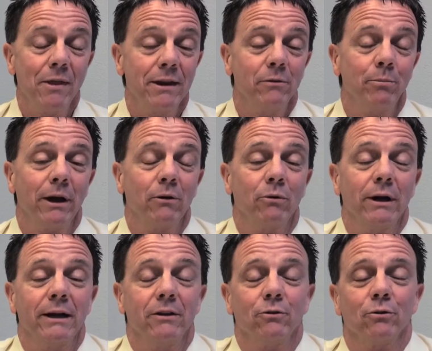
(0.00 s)
they didn't pay
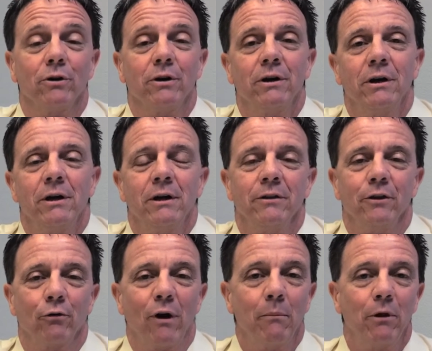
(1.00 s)
rent, or their
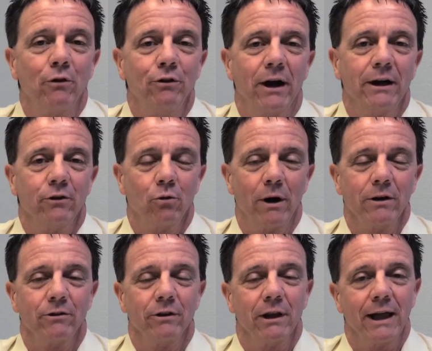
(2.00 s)
grandmother died
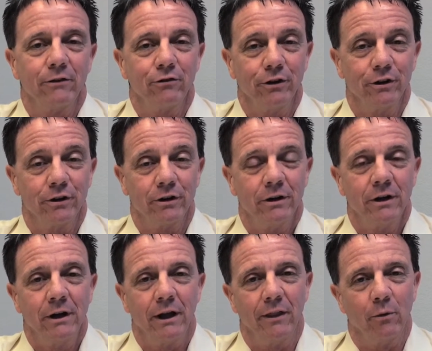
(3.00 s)
twice in the last year
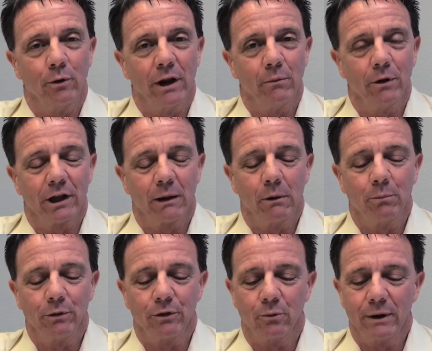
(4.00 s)
and they weren't able to come up
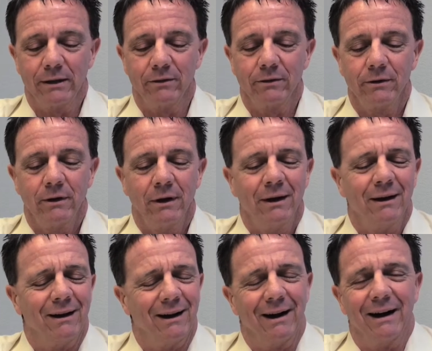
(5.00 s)
with the rents.
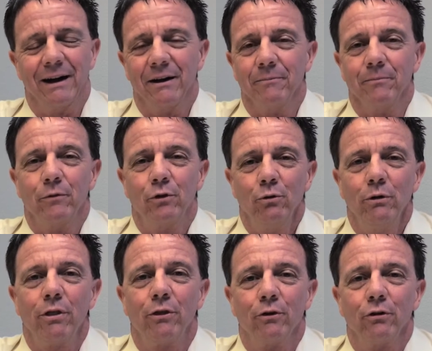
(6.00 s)
Do a
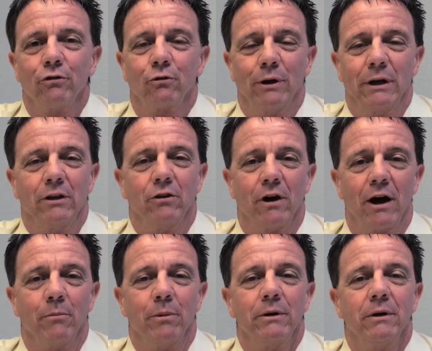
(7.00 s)
thorough screening
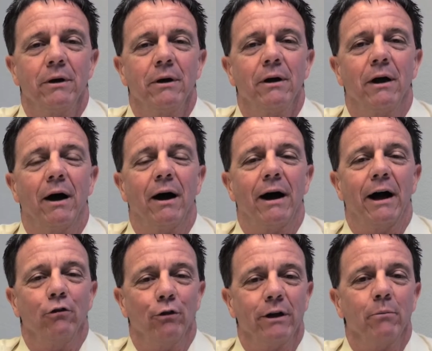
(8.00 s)
job
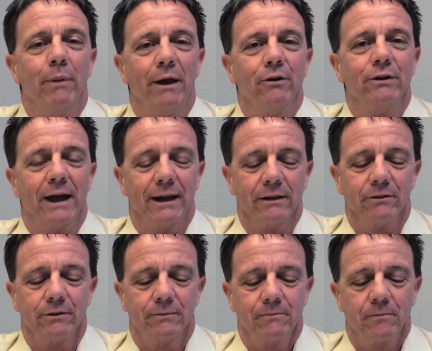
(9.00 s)
and you'll get better
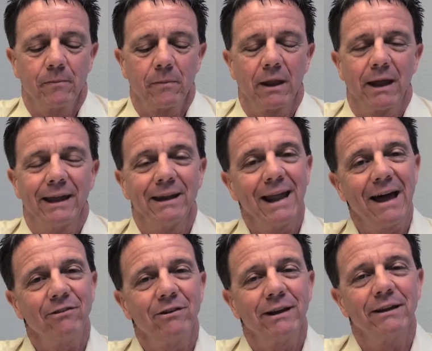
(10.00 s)
tenants. And
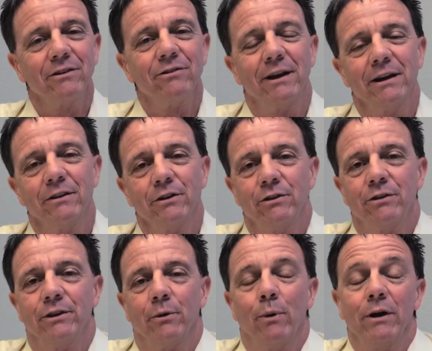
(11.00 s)
lastly is setting
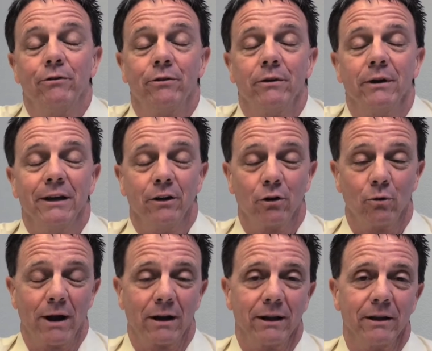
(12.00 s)
the rents
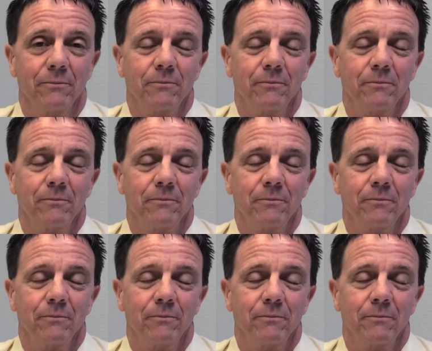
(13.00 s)
incorrectly.